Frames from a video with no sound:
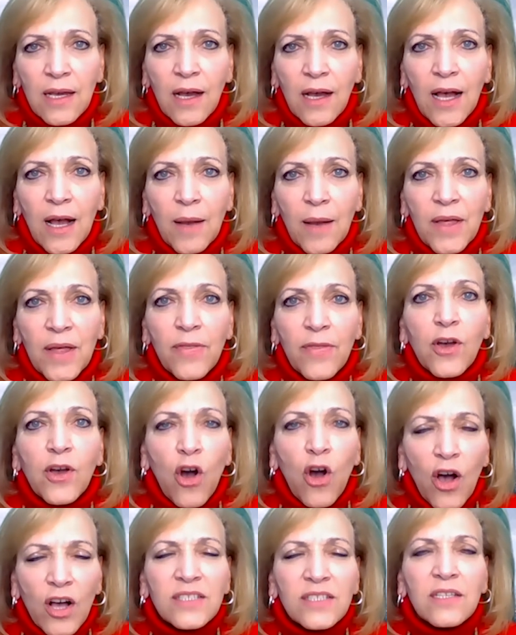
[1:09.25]
the
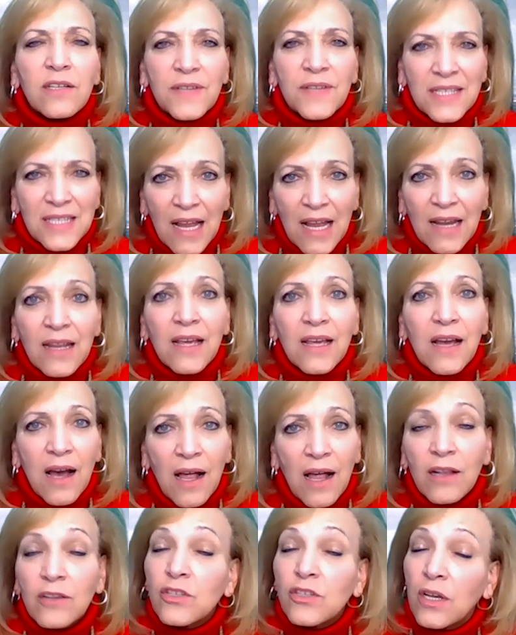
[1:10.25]
cost of attending
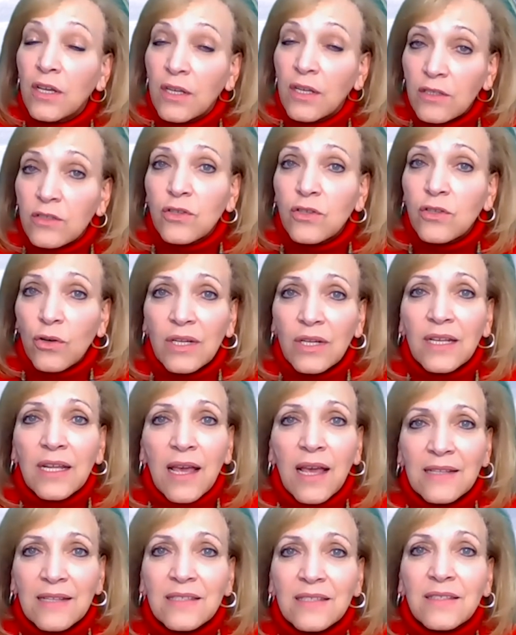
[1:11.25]
college certainly
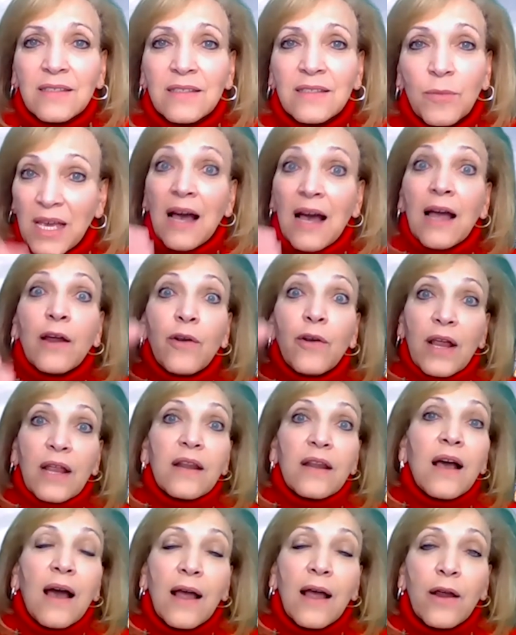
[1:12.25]
gets to be higher
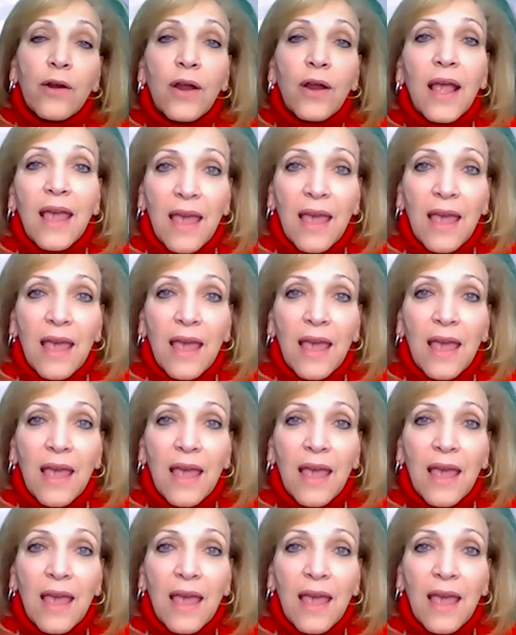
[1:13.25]
and higher,